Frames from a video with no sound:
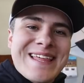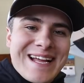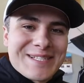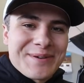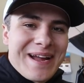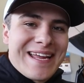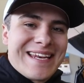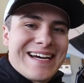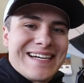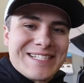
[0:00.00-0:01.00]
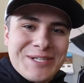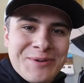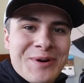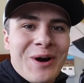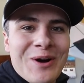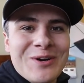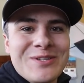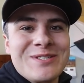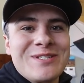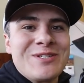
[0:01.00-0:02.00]
That's right, two
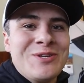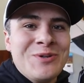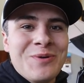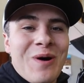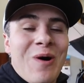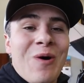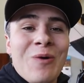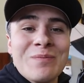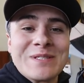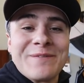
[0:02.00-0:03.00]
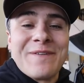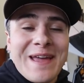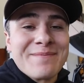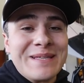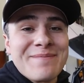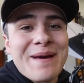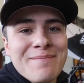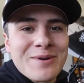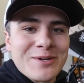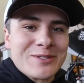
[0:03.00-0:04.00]
cars, two Holmes family
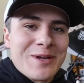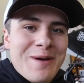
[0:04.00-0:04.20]
members,